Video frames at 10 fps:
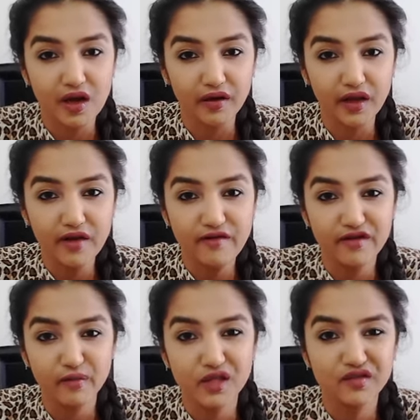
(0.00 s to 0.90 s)
Okay?
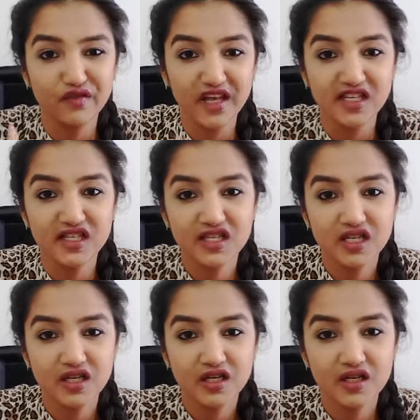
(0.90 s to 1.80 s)
From the
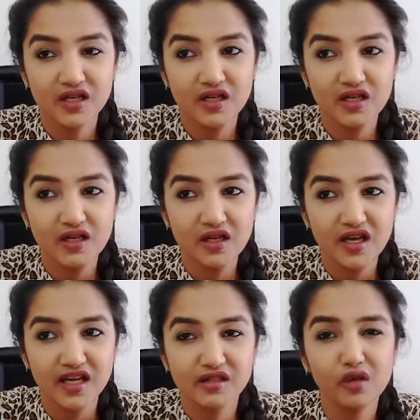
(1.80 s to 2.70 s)
space.
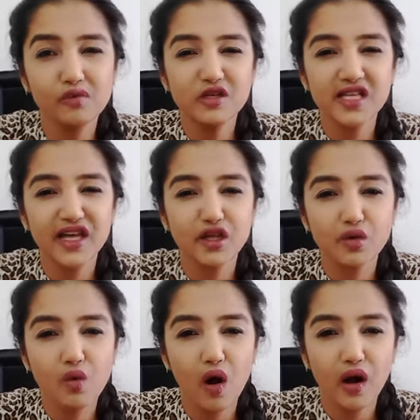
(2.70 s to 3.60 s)
It's almost like
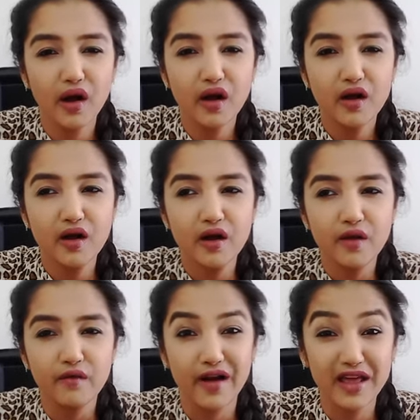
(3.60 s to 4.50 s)
you are
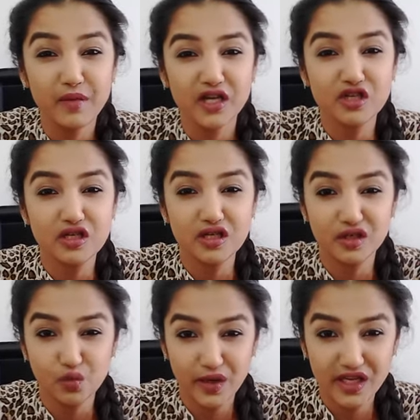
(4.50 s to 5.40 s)
very much
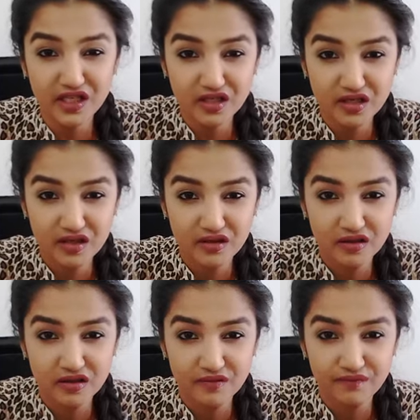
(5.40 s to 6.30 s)
convenient.
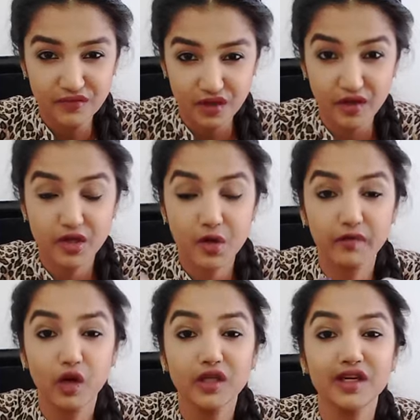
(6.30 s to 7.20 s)
You know,
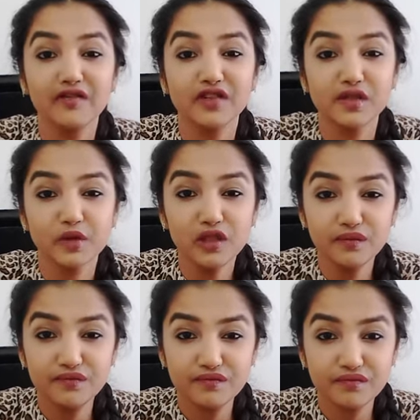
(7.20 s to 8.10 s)
you've got
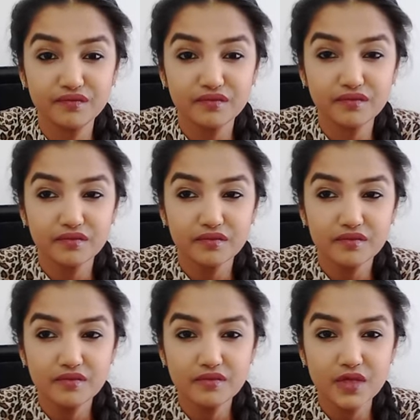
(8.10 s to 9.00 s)
comfortable
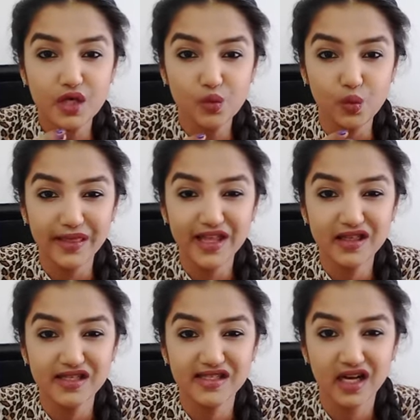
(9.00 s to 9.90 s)

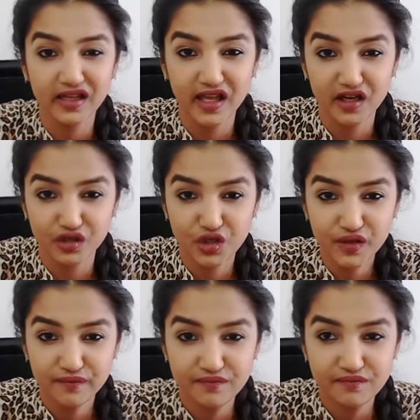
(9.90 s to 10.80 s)
within the stuck energy.